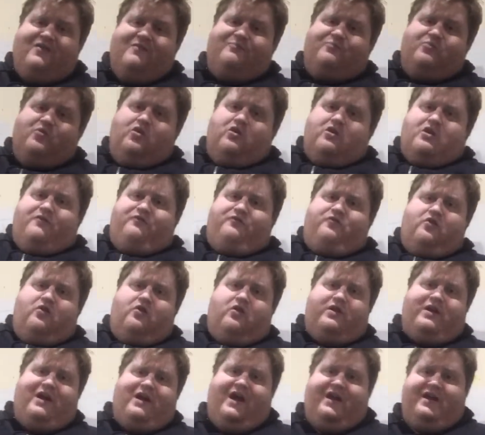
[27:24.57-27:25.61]
bought a
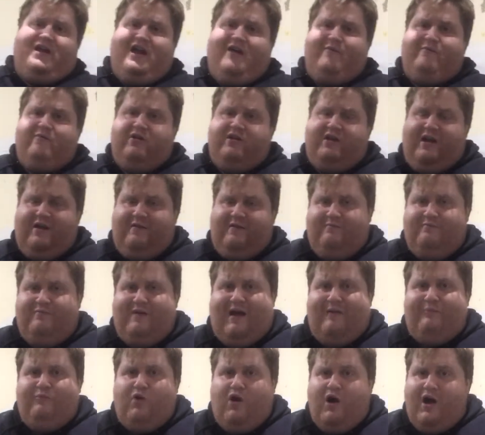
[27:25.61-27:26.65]
4K camera yet.
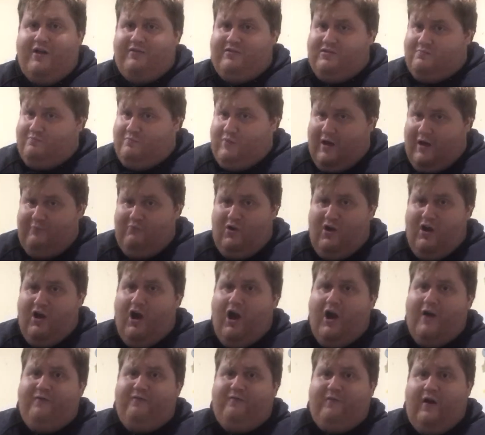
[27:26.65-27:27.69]
But my
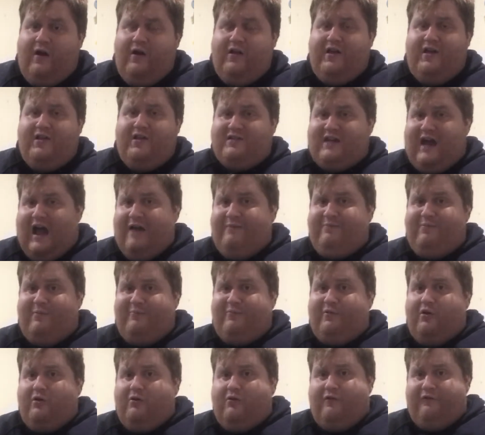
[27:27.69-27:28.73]
iPhone is
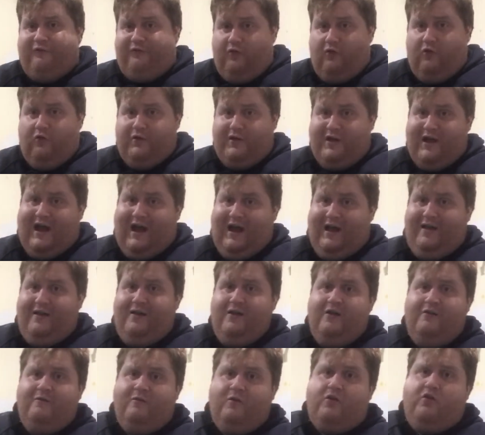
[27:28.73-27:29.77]
capable of 4K,
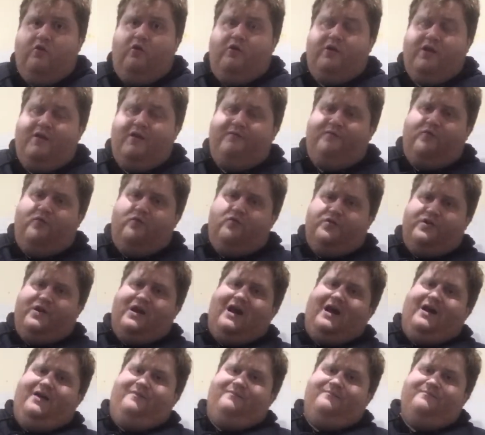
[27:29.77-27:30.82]
recording
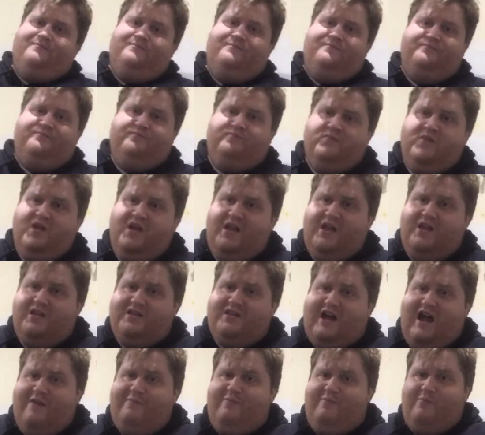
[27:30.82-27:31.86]
4K. It is
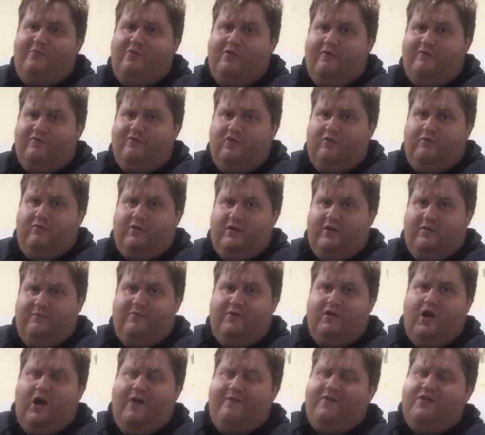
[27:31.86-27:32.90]
capable of doing it.
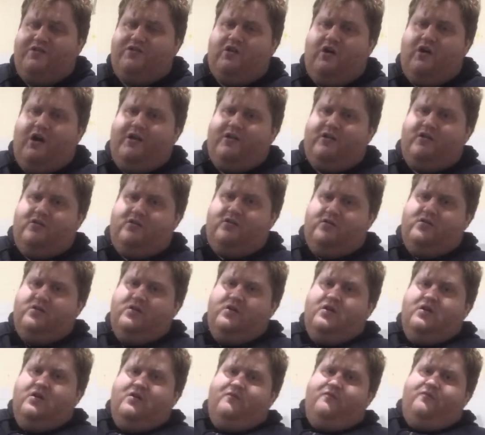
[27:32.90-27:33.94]
But I've decided that
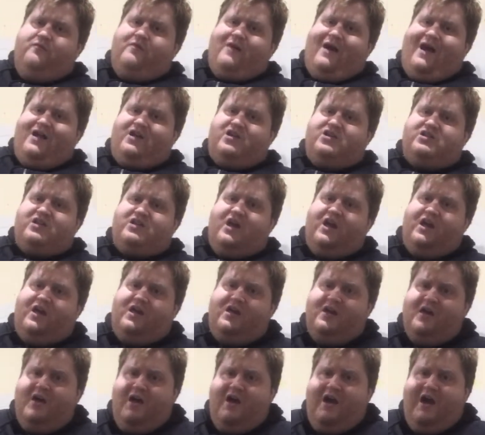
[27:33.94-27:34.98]

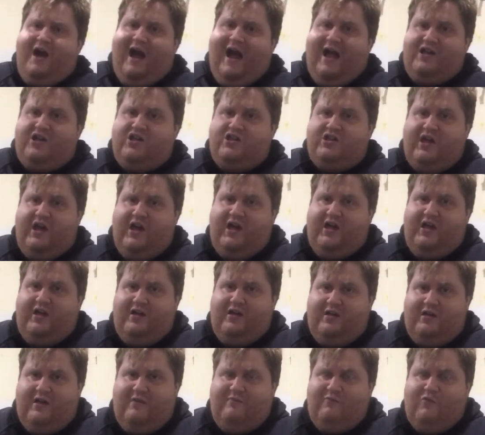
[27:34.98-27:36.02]
HD,
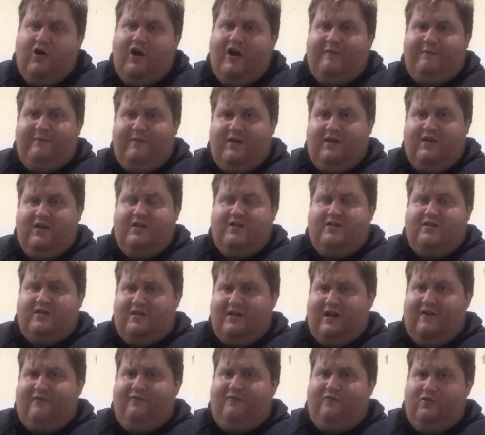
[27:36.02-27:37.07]
in my opinion, is
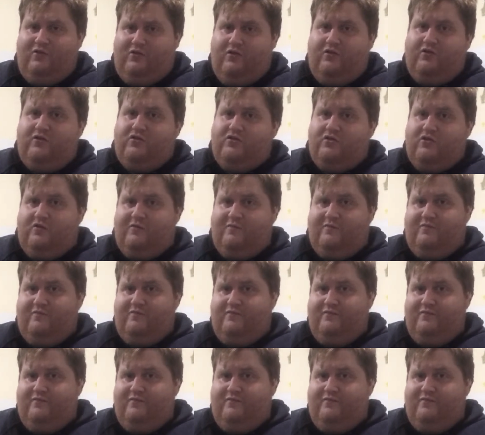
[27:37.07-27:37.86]
enough for YouTube.